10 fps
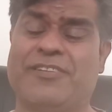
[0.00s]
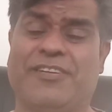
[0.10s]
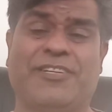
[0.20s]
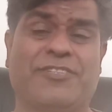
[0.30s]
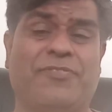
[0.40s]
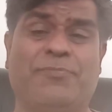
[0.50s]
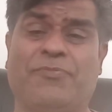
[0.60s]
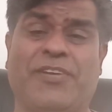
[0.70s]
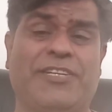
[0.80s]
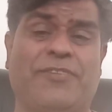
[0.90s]
and it will be
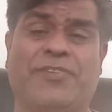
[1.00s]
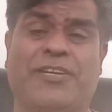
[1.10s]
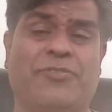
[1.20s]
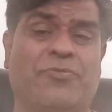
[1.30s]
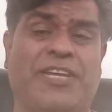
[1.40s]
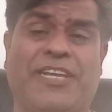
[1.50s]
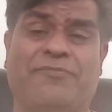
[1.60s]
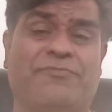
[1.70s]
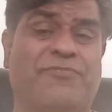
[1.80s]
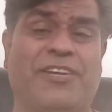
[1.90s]
very difficult to
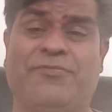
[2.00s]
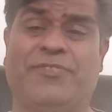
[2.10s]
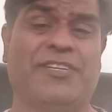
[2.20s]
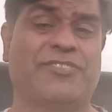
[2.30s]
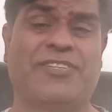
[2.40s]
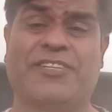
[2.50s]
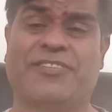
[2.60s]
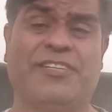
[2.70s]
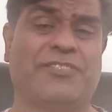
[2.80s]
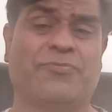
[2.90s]
gain 5 years,
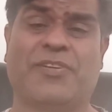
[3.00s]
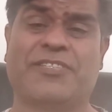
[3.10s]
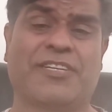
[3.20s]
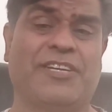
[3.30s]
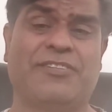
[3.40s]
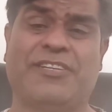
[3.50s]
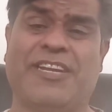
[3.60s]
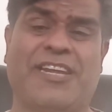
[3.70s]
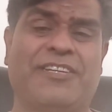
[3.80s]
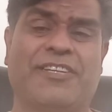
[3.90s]
6 years once again
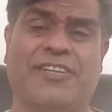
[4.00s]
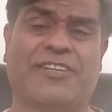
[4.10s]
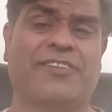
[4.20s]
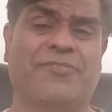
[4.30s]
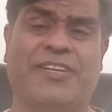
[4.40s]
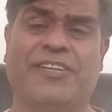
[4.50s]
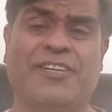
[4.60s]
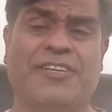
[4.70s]
in any other country.